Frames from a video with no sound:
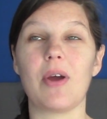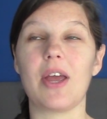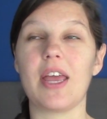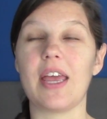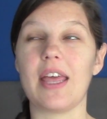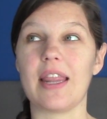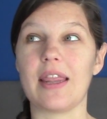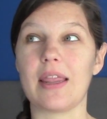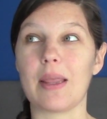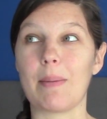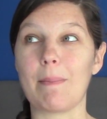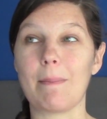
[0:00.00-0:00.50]

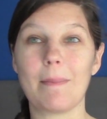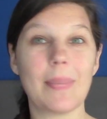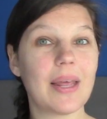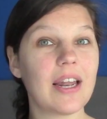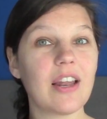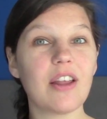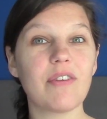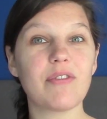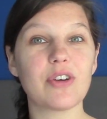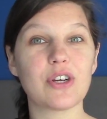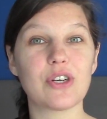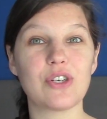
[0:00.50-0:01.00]
in the
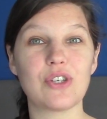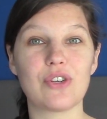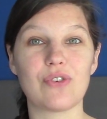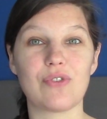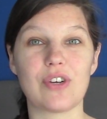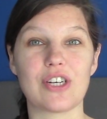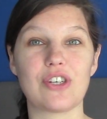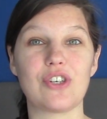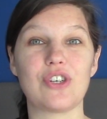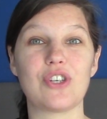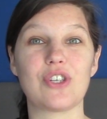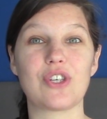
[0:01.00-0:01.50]
middle of a
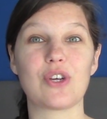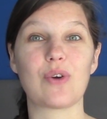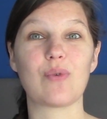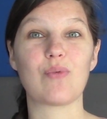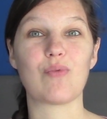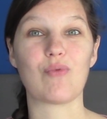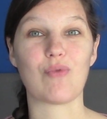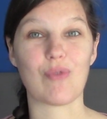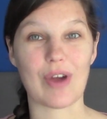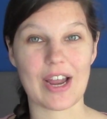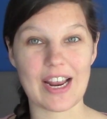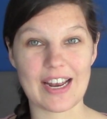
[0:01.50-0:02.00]
construction
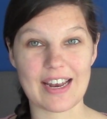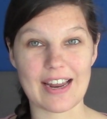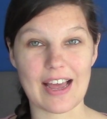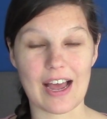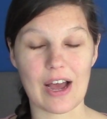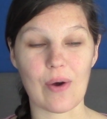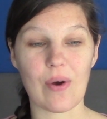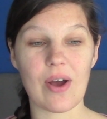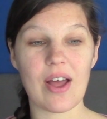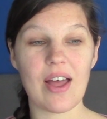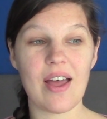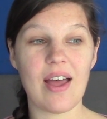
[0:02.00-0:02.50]
zone right
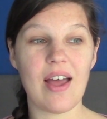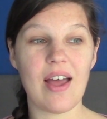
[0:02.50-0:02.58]
now.